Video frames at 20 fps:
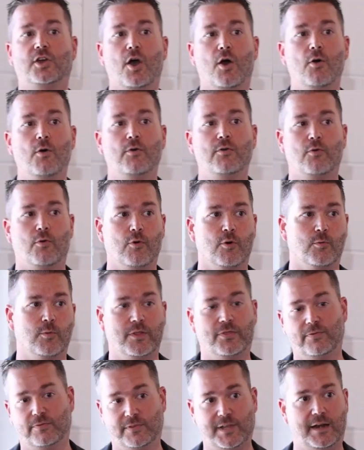code or
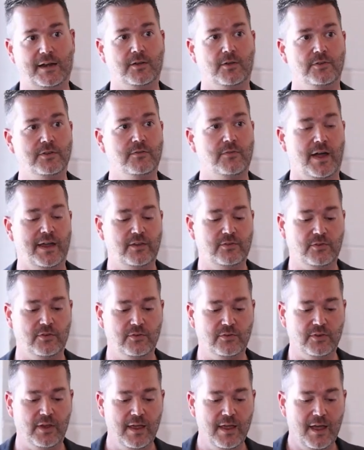with technical
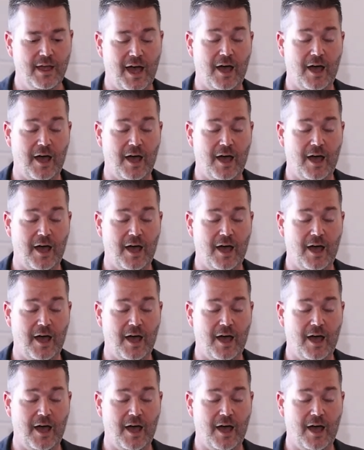devices.